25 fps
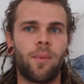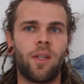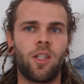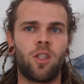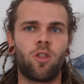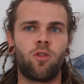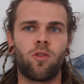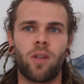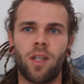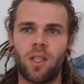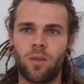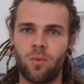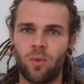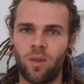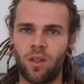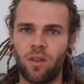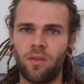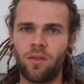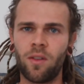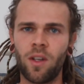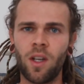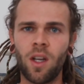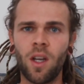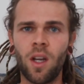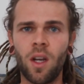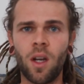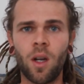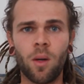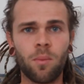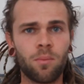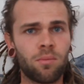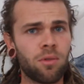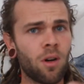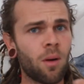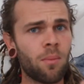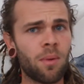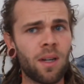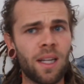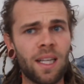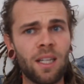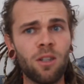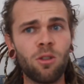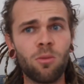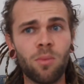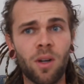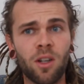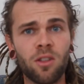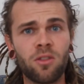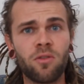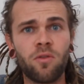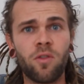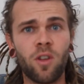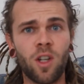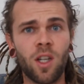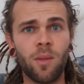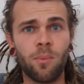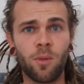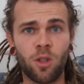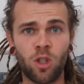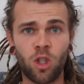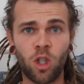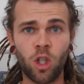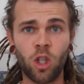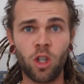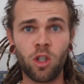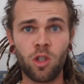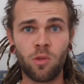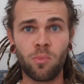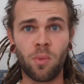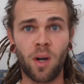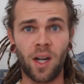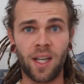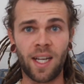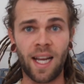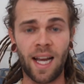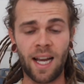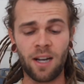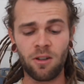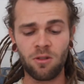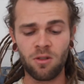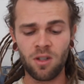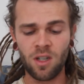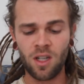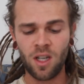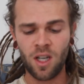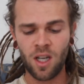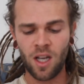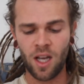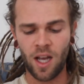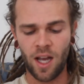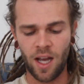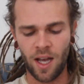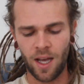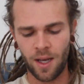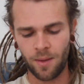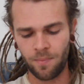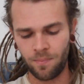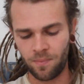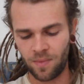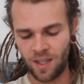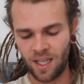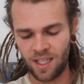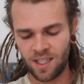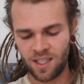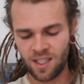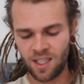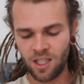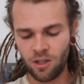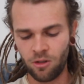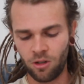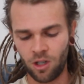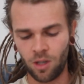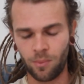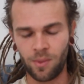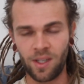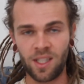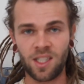His dreads would have probably almost fully matured by now, There's still going to be